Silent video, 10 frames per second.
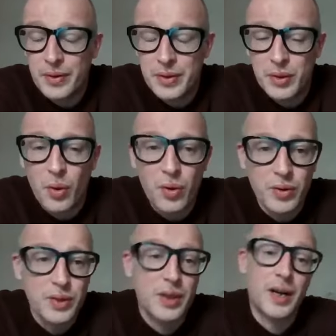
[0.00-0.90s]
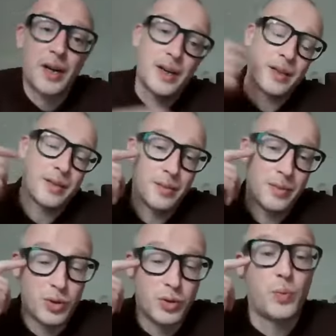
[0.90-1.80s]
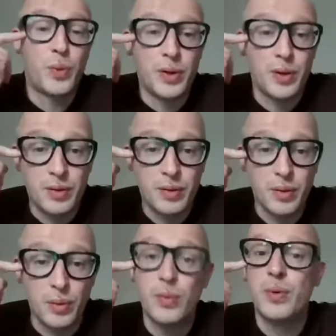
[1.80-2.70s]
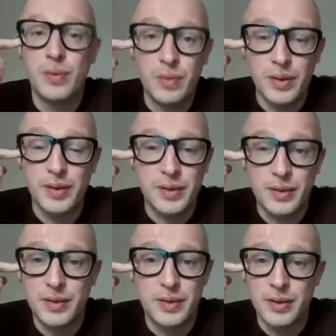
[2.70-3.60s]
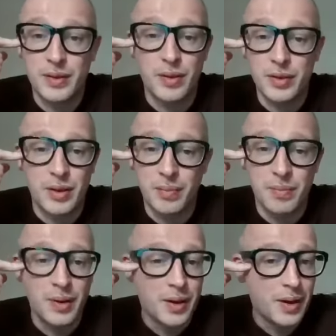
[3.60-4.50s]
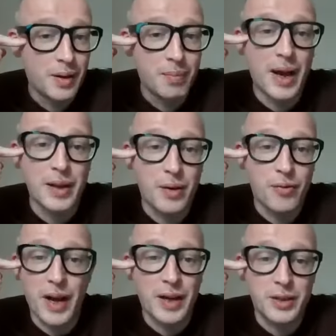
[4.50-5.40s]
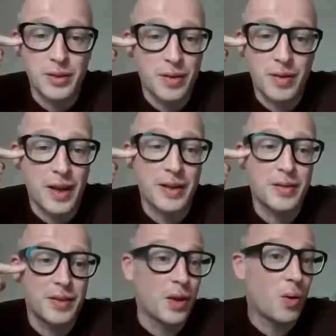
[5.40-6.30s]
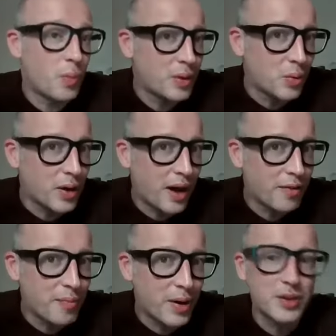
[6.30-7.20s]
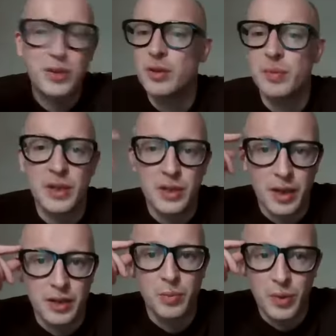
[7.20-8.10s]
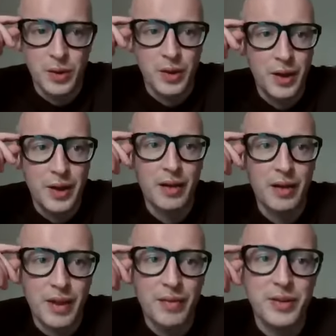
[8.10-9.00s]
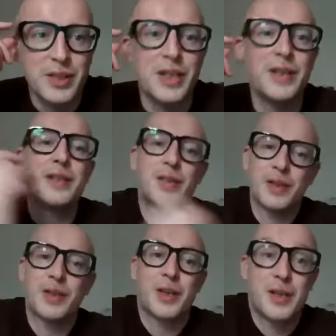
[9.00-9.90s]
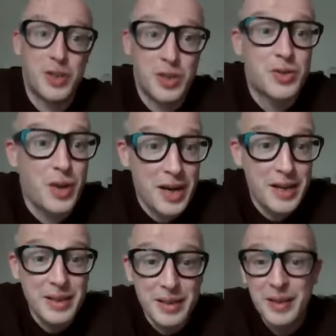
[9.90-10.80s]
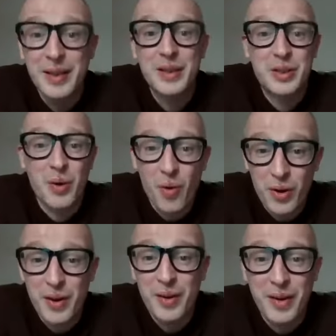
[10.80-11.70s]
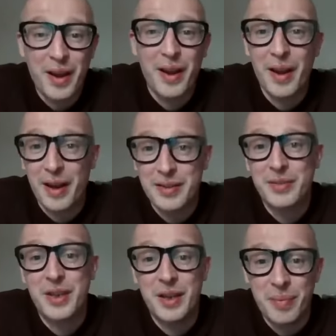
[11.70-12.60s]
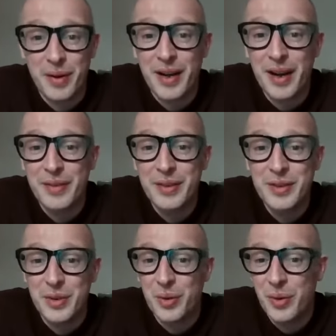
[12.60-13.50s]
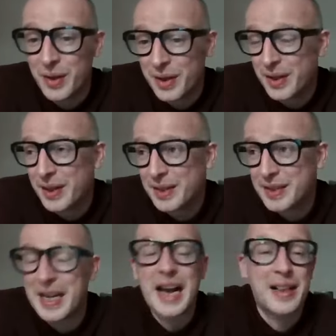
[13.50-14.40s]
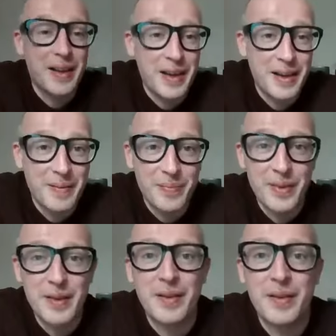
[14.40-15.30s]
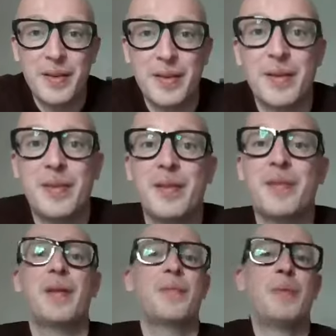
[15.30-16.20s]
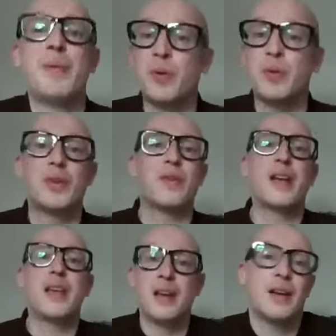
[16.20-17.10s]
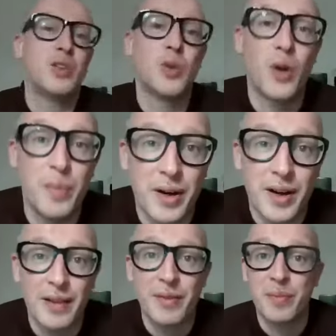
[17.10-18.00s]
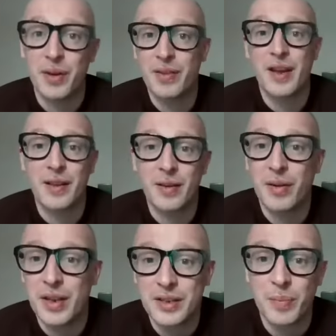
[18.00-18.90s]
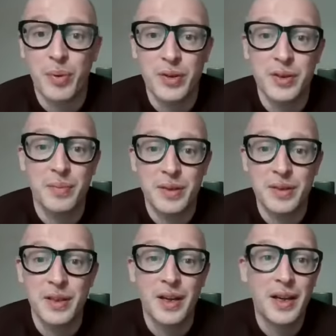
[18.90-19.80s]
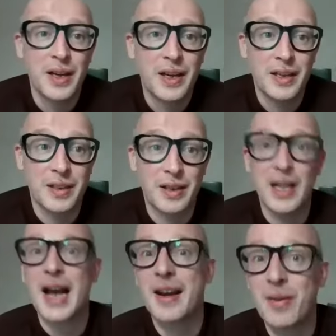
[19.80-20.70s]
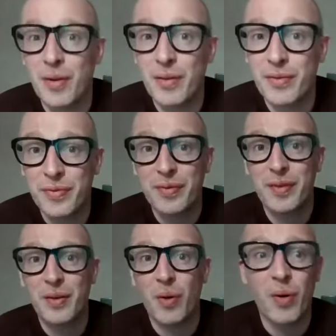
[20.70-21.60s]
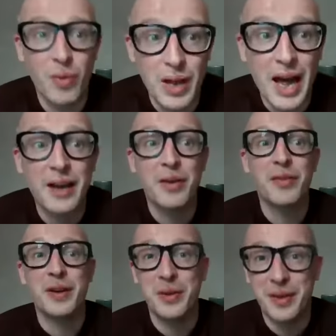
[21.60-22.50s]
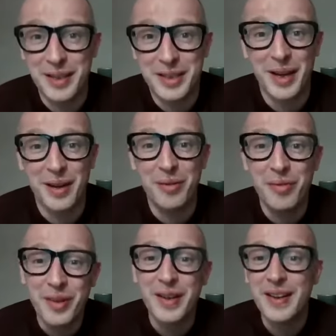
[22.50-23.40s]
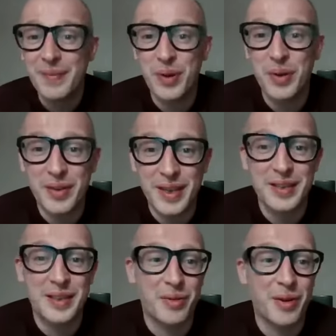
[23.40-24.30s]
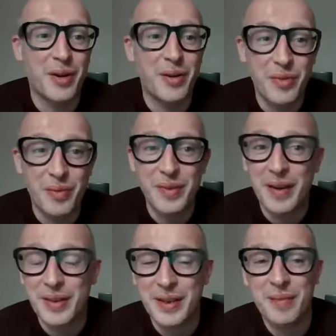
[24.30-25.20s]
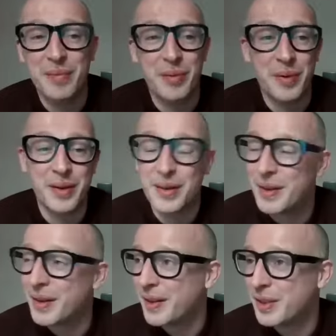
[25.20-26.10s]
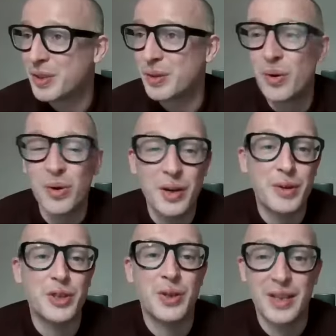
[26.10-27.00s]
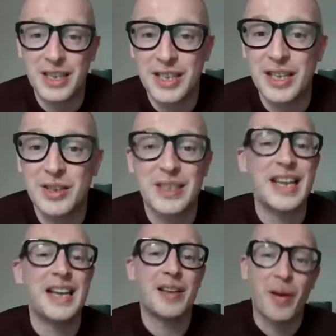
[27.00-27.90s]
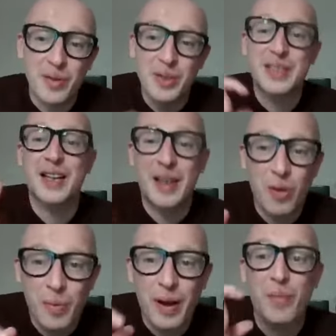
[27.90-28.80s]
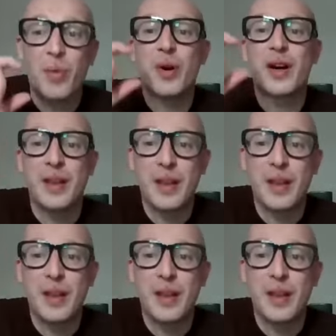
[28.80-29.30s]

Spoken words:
stocks are super low. It's not some manufactured thing to say, oh, we don't have much so that we can charge more. I've never seen such a constrained stock as I've seen at Bonnehaven. So sadly, the people delight and enjoy Bonnehaven, but the thing that really disappoints them is the lack of it on the shelf. It tends to run out from time to time, but we're slowly but surely trying to just lay down just a little bit more.